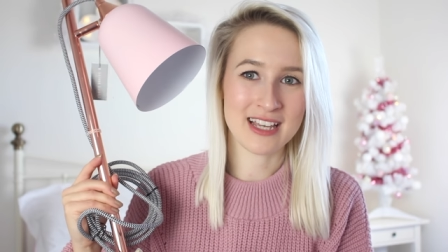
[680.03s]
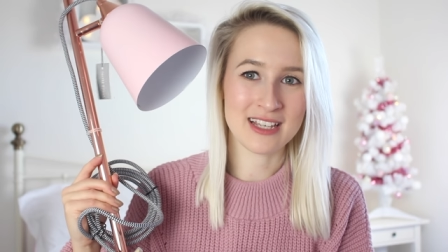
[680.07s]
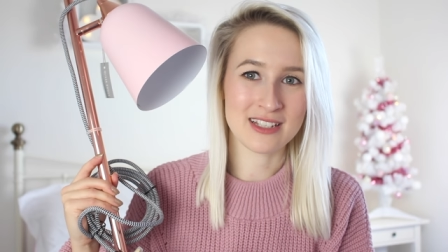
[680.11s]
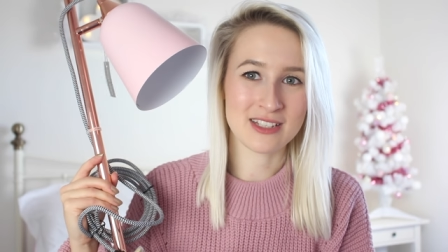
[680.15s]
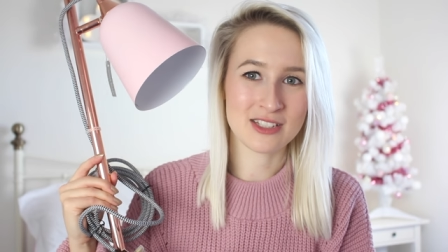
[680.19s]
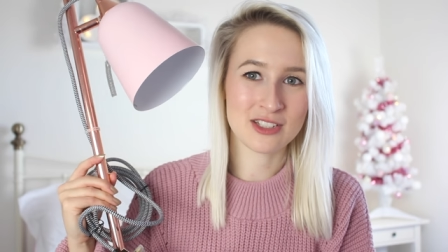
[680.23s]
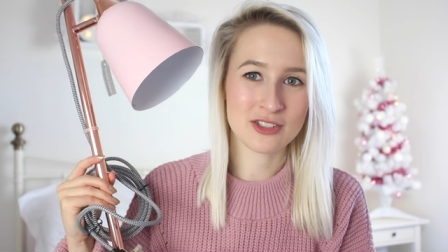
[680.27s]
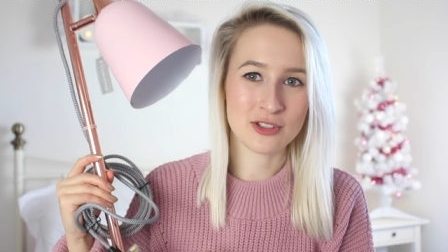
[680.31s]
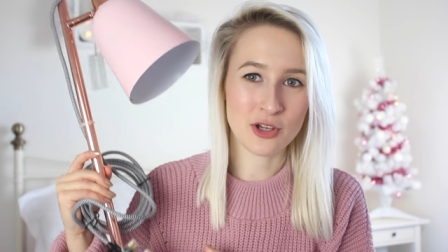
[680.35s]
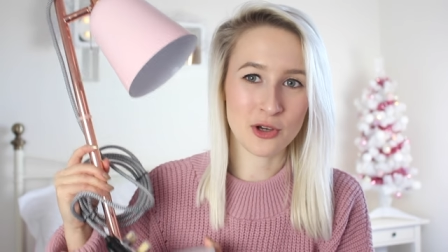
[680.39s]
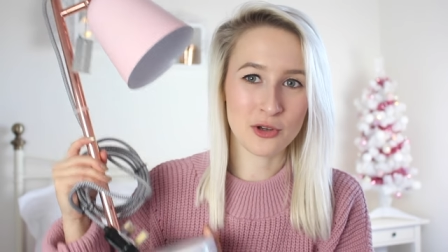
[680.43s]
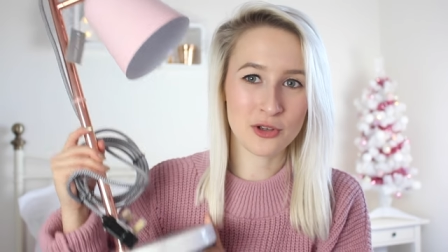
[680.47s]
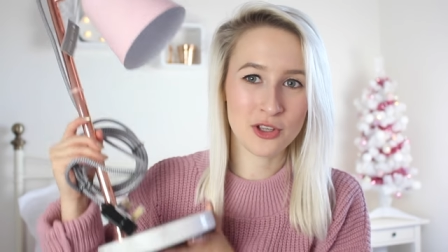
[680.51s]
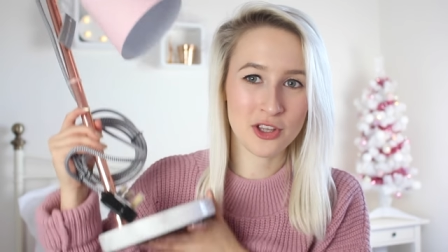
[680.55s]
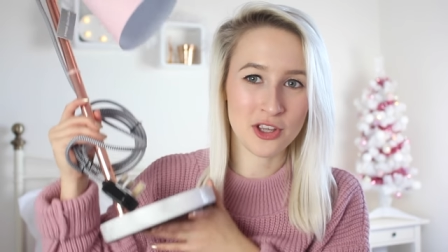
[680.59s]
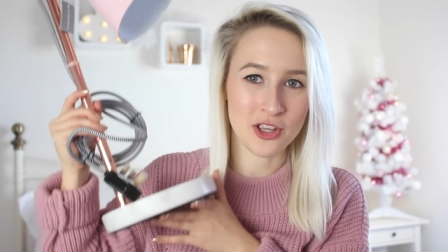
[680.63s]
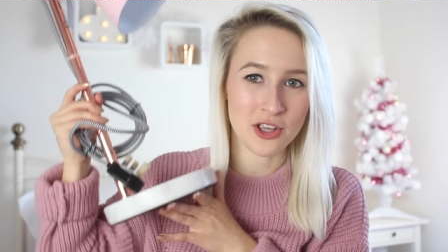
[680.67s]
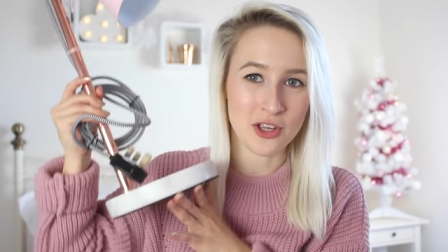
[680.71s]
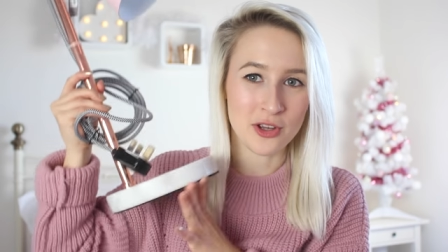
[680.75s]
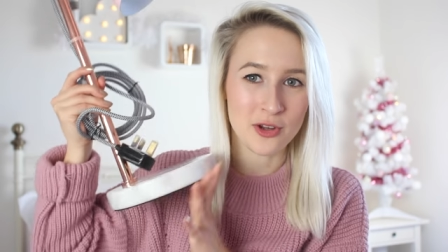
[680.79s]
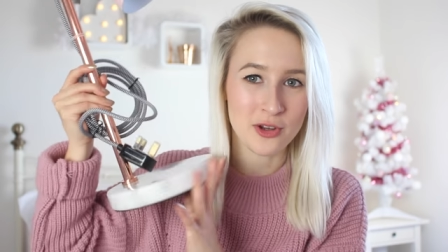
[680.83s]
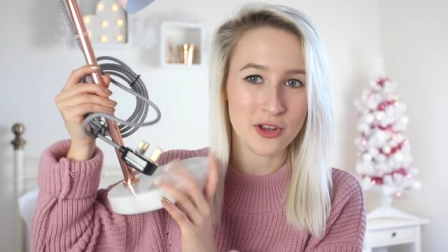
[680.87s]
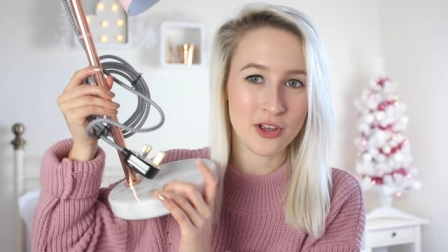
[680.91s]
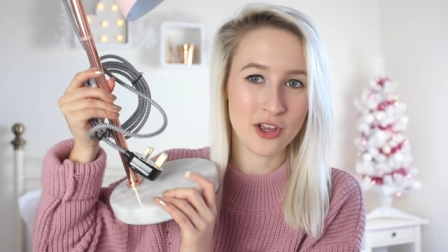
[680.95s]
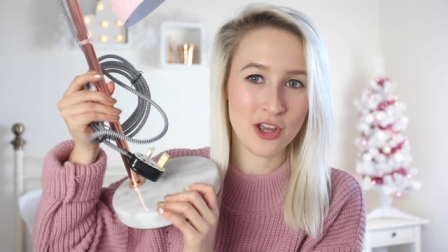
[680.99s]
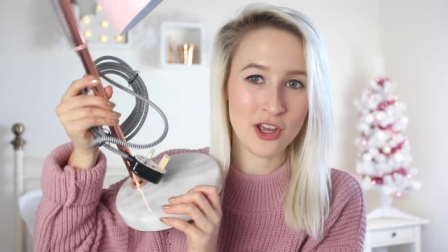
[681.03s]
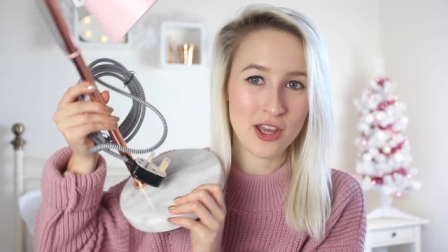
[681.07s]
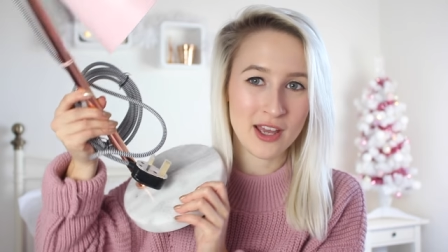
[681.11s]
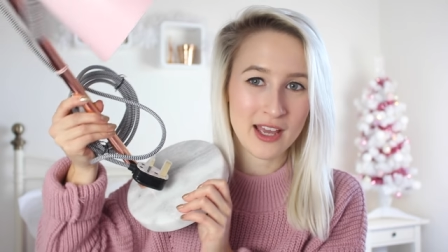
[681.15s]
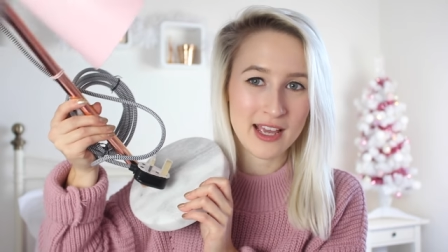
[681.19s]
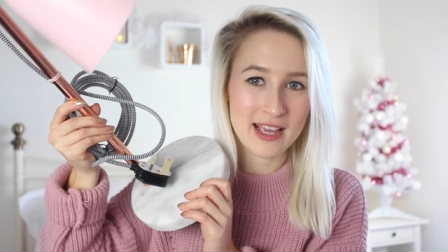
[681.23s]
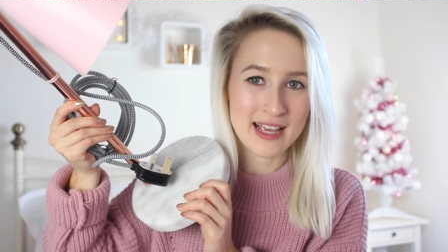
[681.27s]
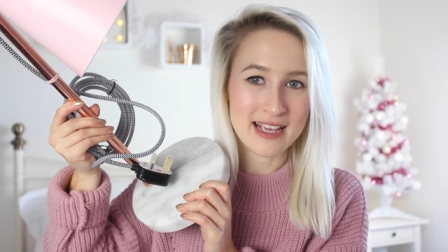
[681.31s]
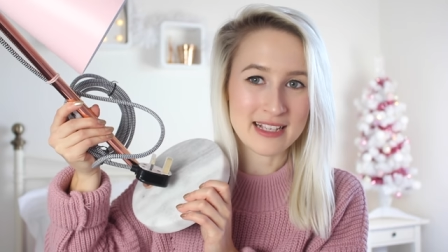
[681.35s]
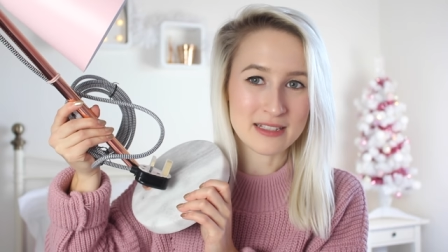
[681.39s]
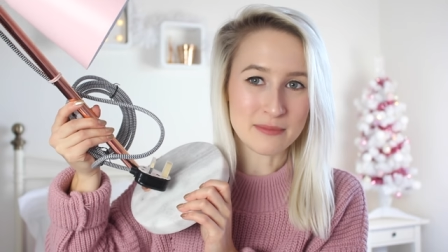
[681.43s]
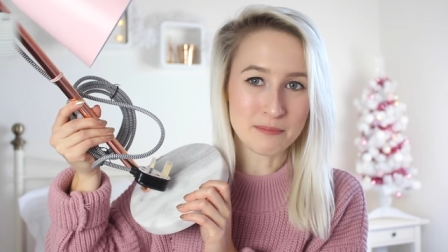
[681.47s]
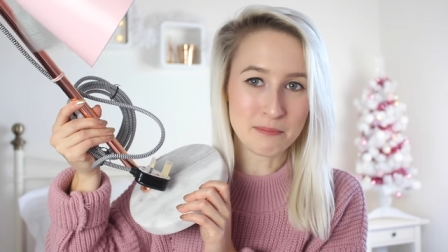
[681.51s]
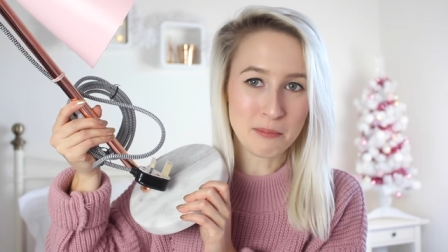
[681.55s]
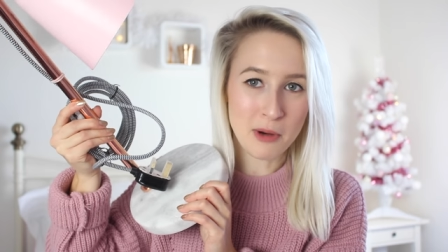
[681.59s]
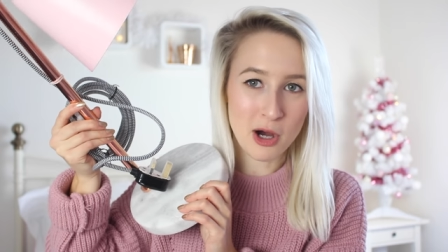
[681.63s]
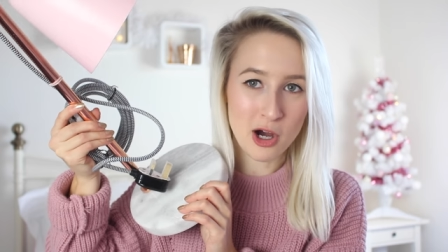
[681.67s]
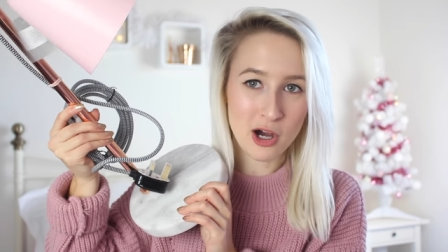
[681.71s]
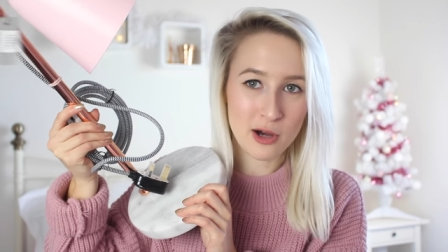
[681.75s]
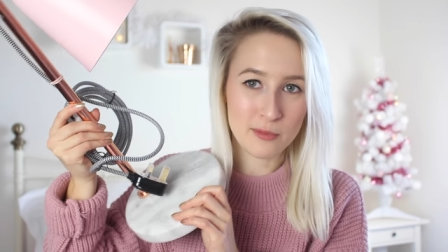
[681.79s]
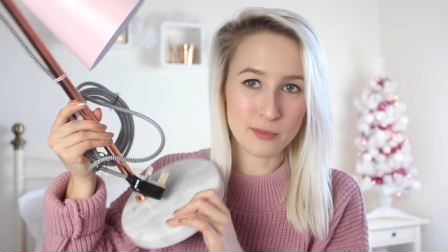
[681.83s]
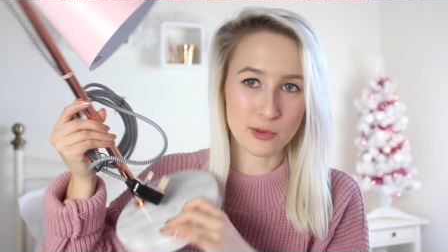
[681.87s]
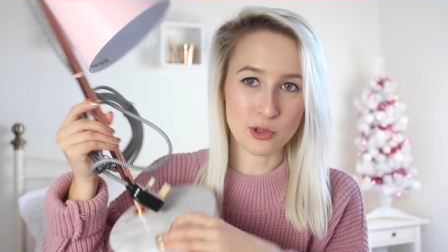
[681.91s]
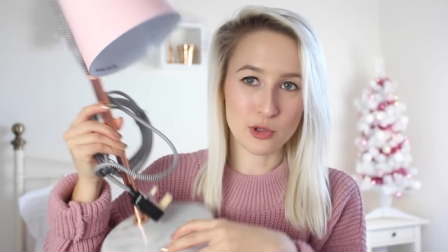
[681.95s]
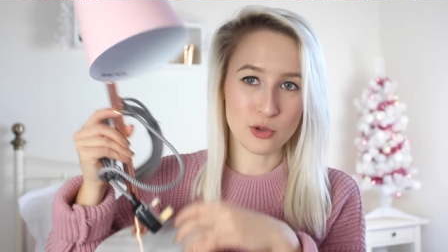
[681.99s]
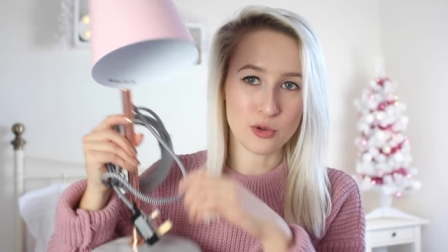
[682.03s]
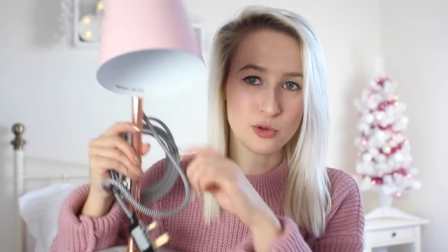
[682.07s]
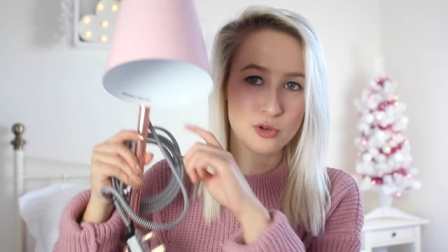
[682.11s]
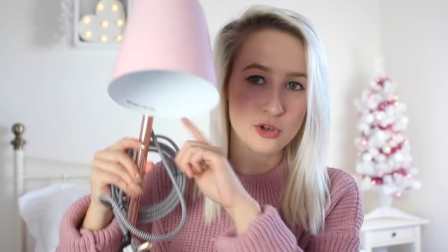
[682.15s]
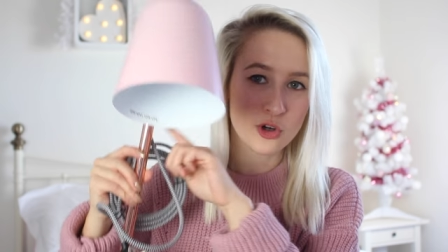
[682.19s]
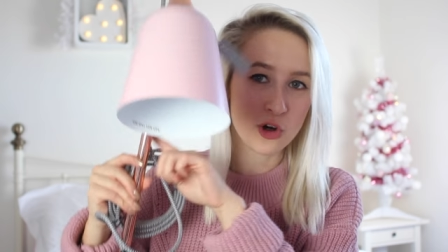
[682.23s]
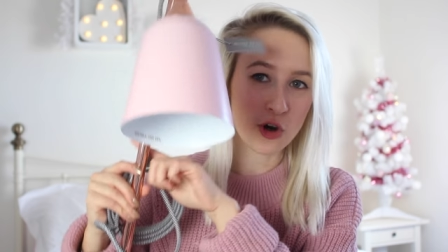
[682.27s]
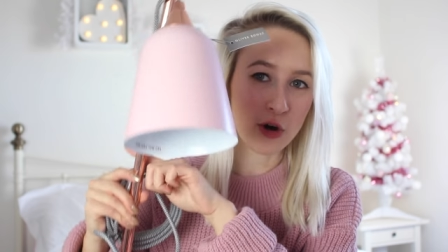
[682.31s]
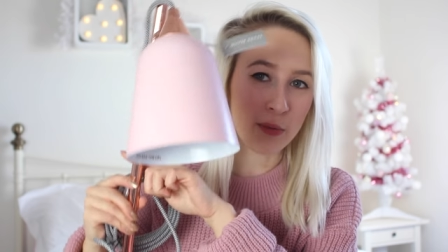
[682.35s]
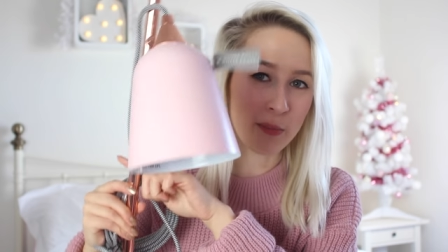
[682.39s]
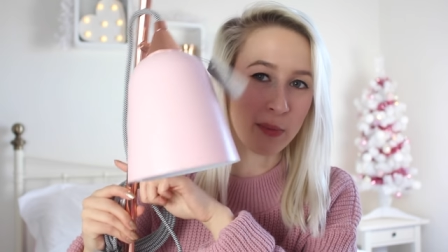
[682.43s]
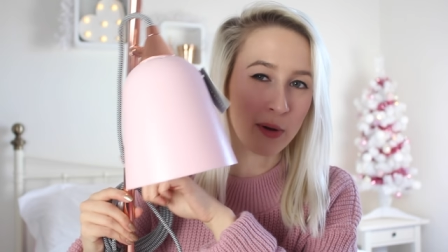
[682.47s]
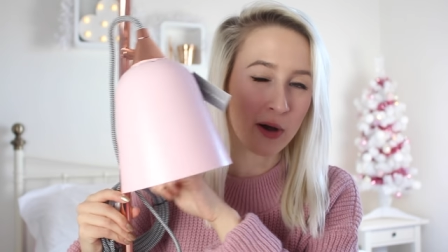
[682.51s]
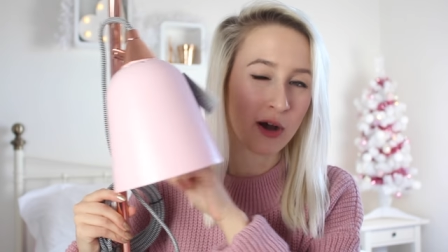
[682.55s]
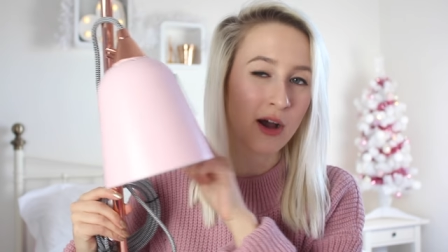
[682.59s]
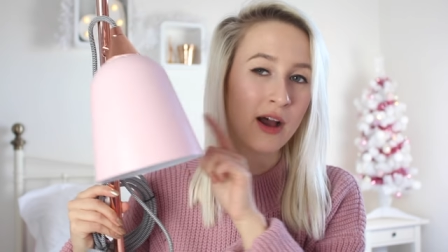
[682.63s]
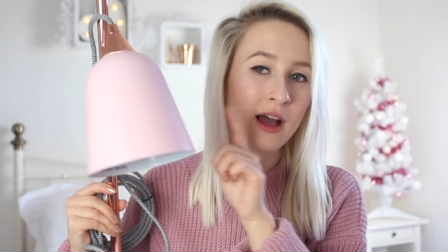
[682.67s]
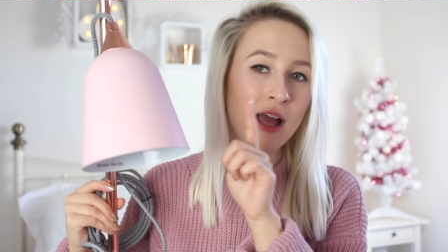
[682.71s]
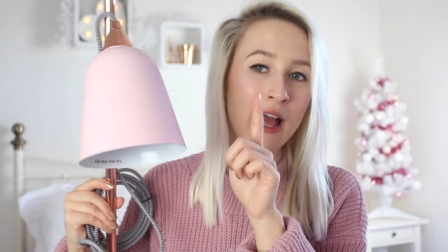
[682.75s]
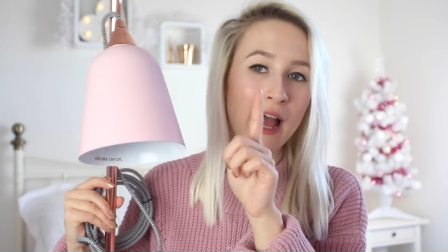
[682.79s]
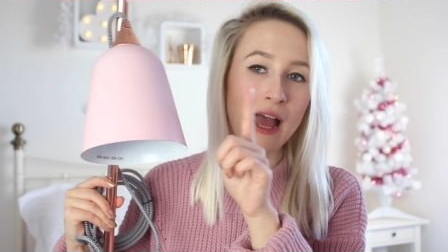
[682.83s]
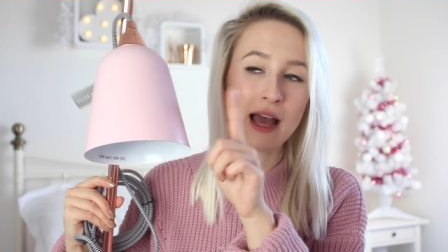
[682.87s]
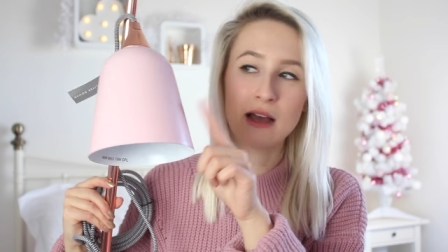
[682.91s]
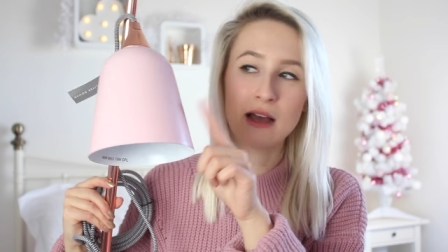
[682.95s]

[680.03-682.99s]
it's so cute. It's marble, copper,